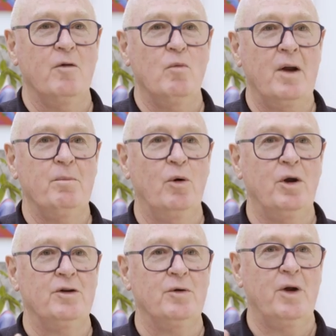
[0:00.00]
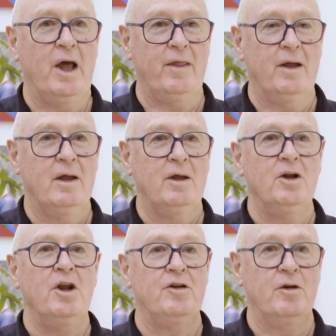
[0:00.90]
from one point to another,
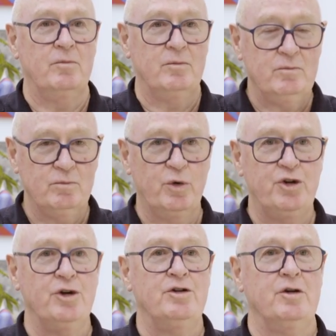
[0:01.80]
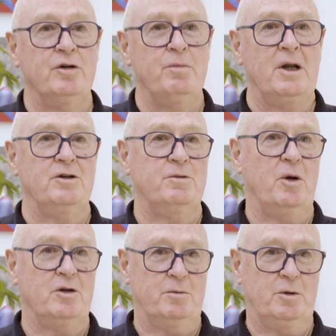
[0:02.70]
you need to reduce it as much as
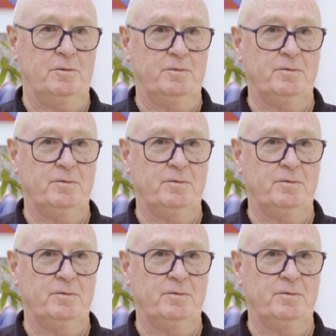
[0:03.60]
possible.